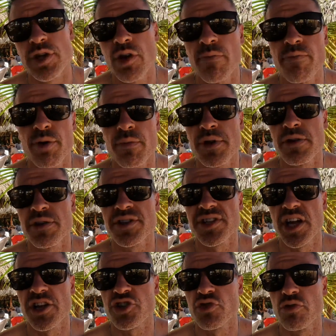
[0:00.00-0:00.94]
though Bermuda is
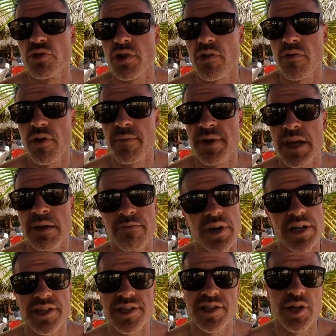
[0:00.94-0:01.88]
not true Caribbean,
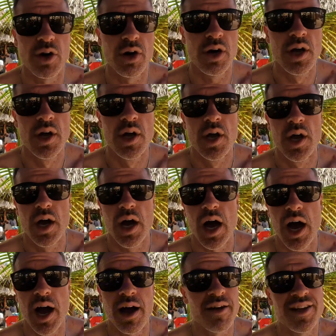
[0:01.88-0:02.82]
but still,
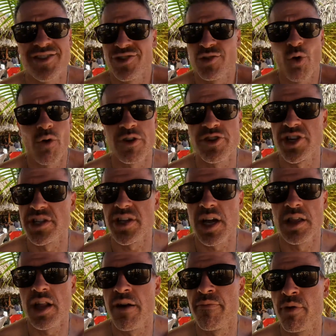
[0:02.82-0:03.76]
it's gorgeous.
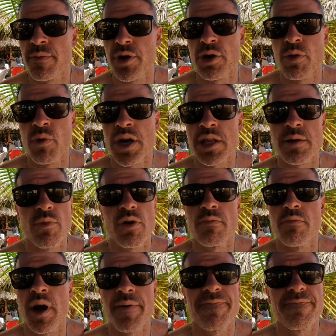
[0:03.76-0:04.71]
I love Bermuda. One
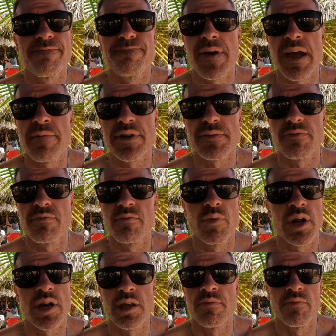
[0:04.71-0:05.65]
of my
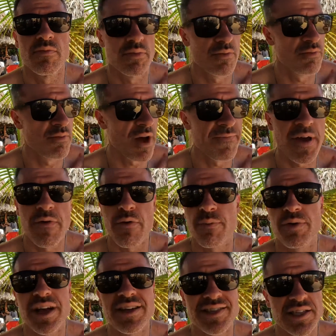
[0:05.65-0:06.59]

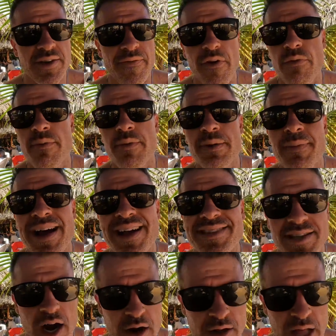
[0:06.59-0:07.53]
favorite places I've ever been in my
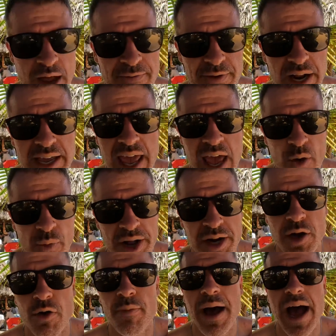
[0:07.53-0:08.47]
entire life, and I can't wait
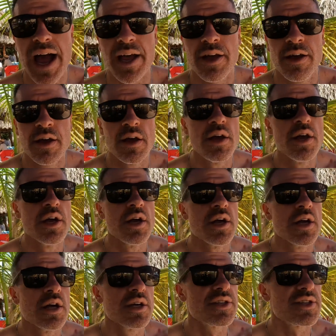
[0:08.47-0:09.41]
to go back.
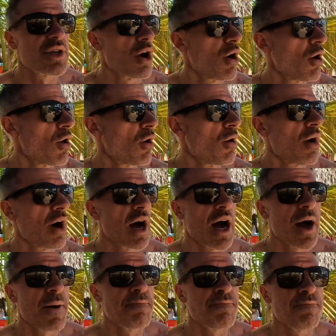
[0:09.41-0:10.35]
So,
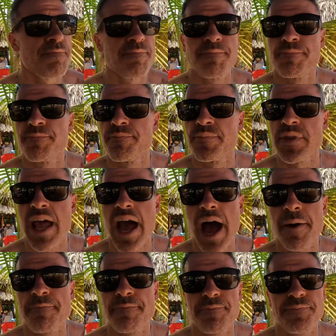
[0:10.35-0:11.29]
yeah,